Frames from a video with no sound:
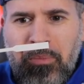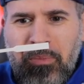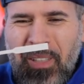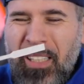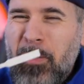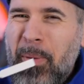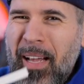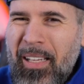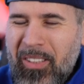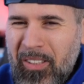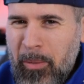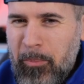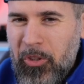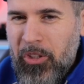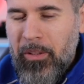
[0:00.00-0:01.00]
That's my
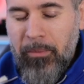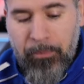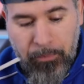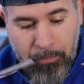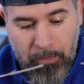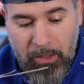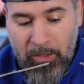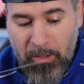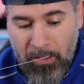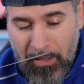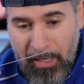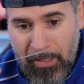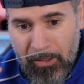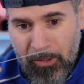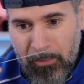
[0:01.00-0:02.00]
assumption. This is
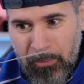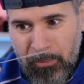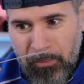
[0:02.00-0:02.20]
nice.